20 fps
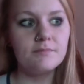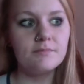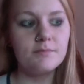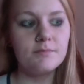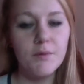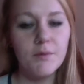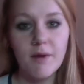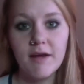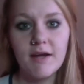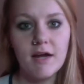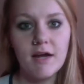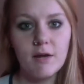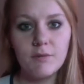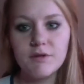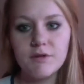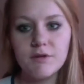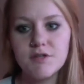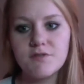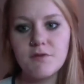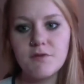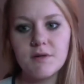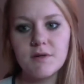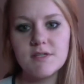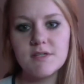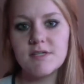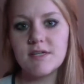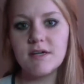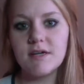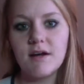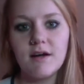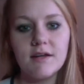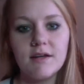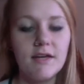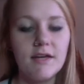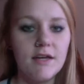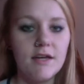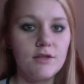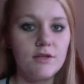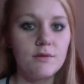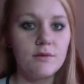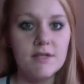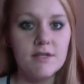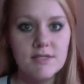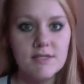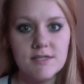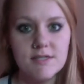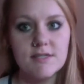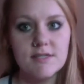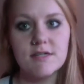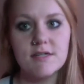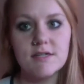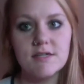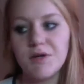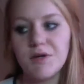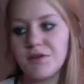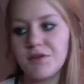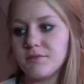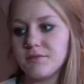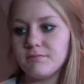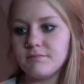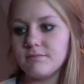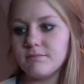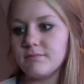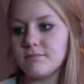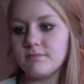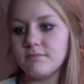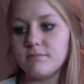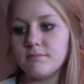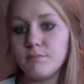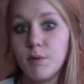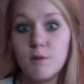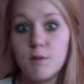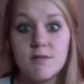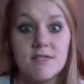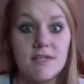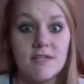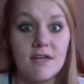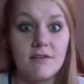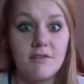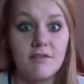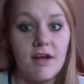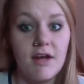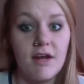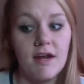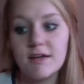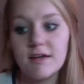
but right now we're just focusing on getting you consistent with posting every day.